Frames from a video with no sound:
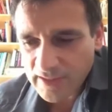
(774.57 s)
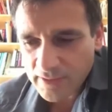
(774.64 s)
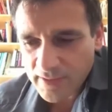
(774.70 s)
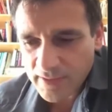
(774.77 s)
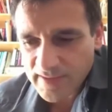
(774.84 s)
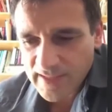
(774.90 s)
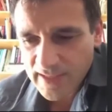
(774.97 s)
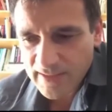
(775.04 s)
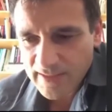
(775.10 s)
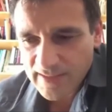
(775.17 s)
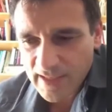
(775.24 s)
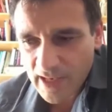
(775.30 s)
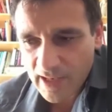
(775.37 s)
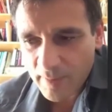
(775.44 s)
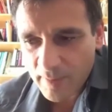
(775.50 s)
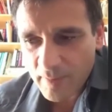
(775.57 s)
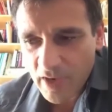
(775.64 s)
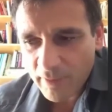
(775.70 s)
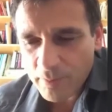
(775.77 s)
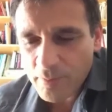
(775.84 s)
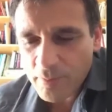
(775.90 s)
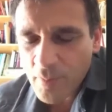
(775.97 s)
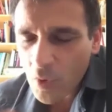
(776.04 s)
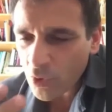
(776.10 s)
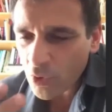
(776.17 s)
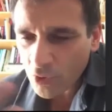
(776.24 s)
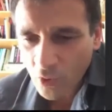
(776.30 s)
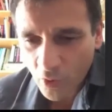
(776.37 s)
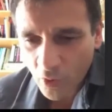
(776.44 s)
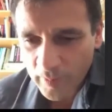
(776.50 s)
in a sense, are more
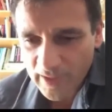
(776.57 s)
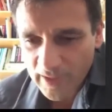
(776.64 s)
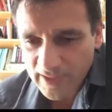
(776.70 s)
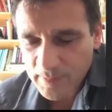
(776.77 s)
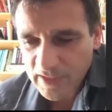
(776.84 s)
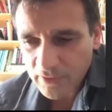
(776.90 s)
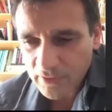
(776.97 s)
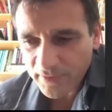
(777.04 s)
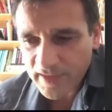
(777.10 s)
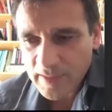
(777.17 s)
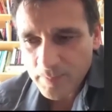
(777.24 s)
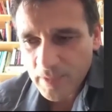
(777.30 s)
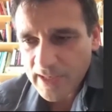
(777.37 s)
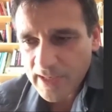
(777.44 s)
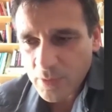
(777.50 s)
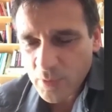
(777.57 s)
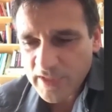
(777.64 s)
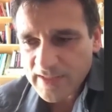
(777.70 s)
complex because they play with